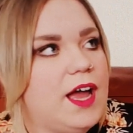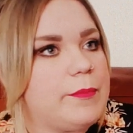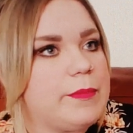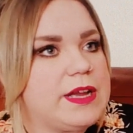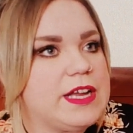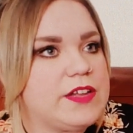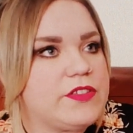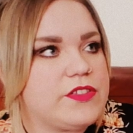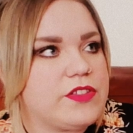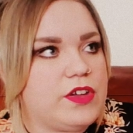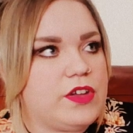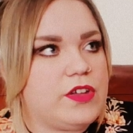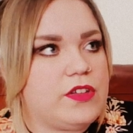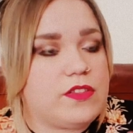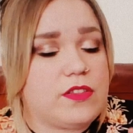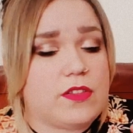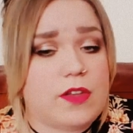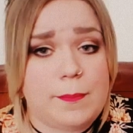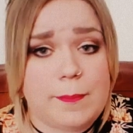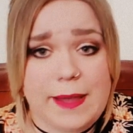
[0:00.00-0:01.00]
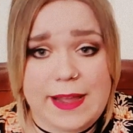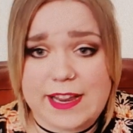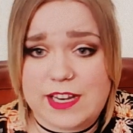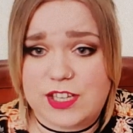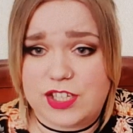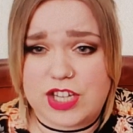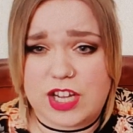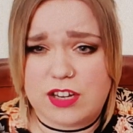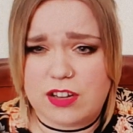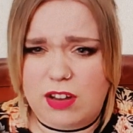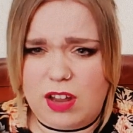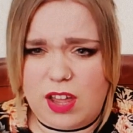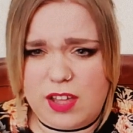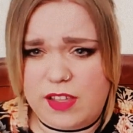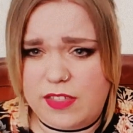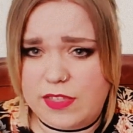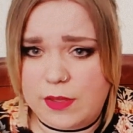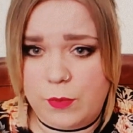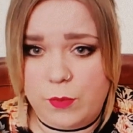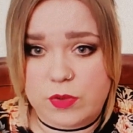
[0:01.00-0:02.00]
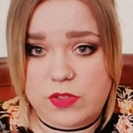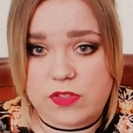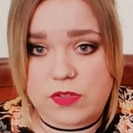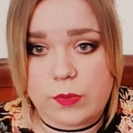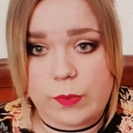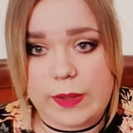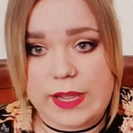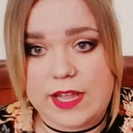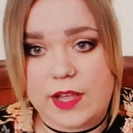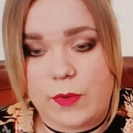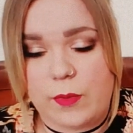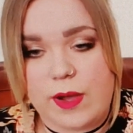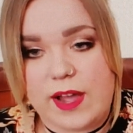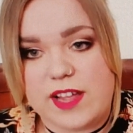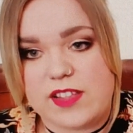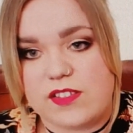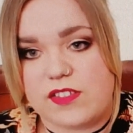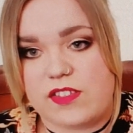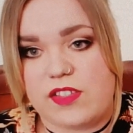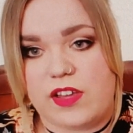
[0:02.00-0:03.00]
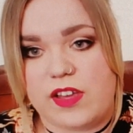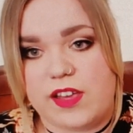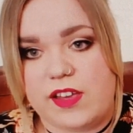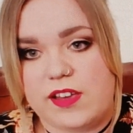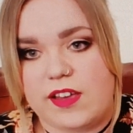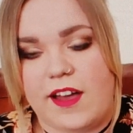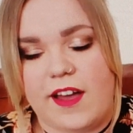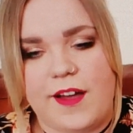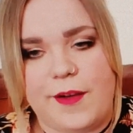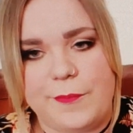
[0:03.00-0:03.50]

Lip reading: He does a main channel, like I think once a week, where he does like